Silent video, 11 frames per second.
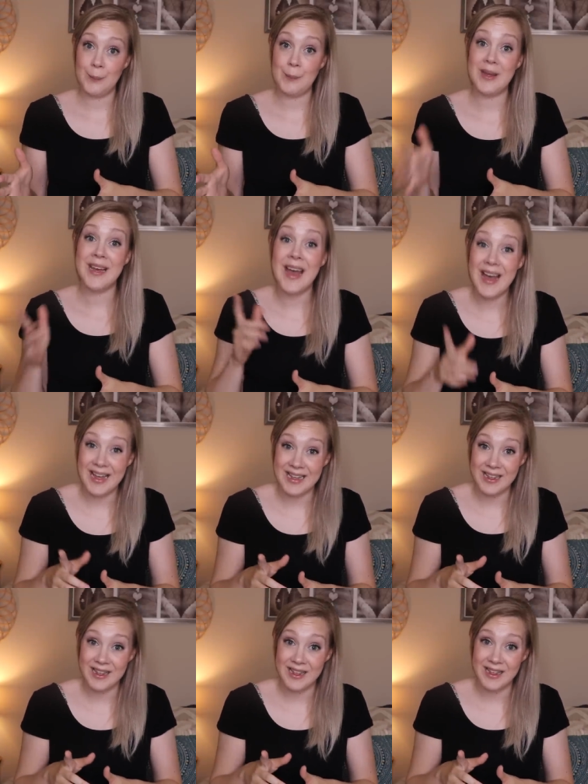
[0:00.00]

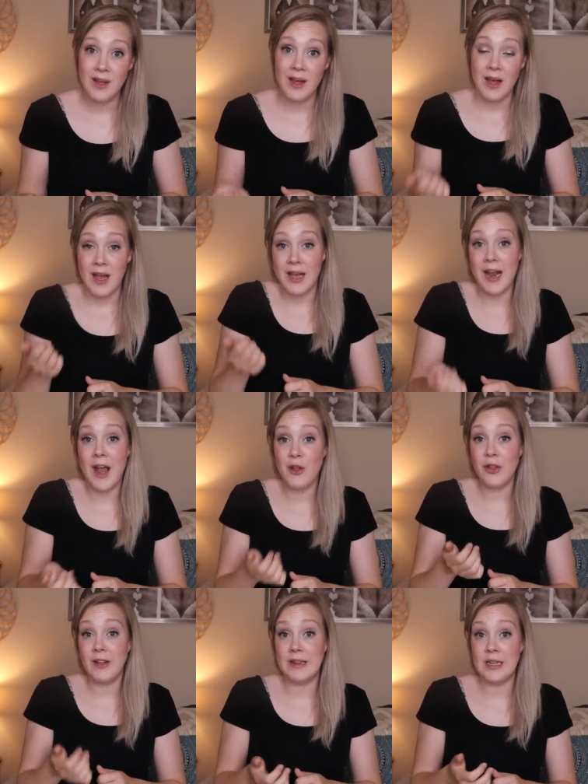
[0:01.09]
because it can
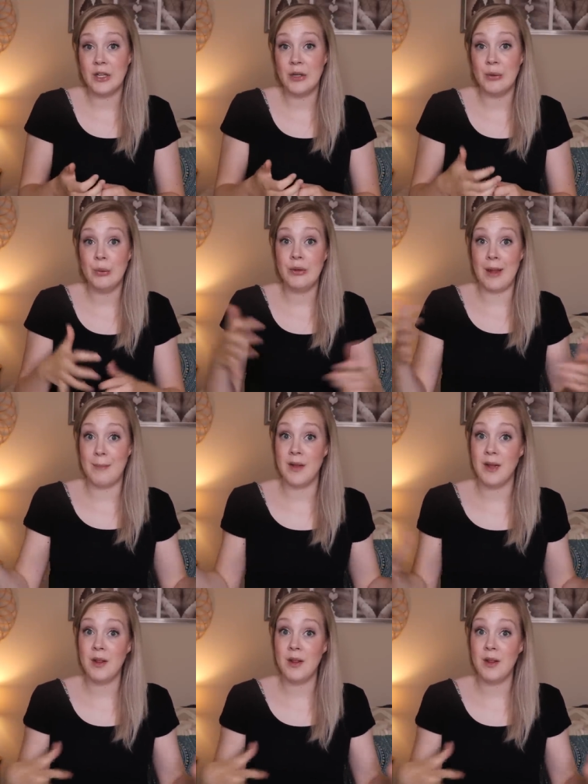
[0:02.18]
actually lead to sepsis,